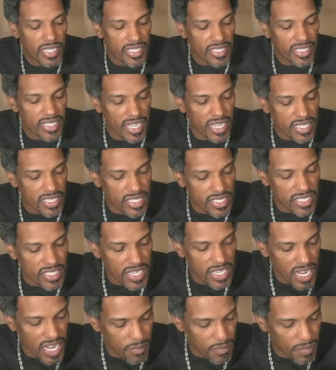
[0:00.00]
that the
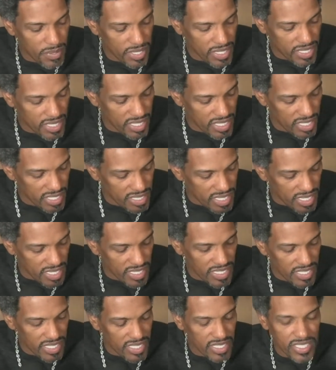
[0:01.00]
topic is a
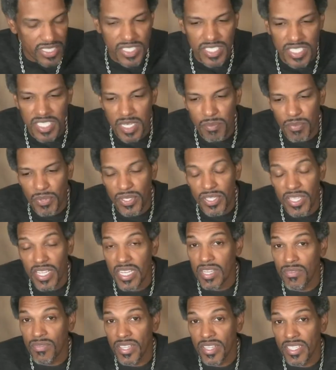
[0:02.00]
little deeper
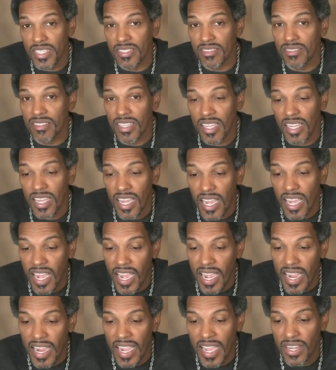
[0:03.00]
than even
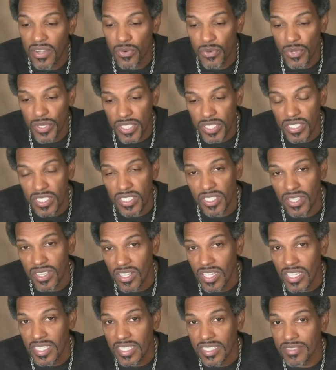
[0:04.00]
I had originally
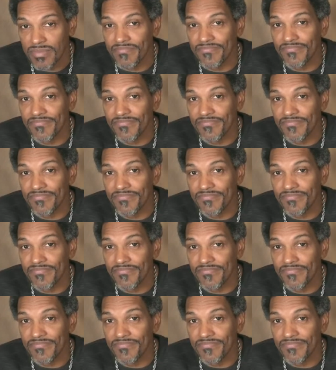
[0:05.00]
thought.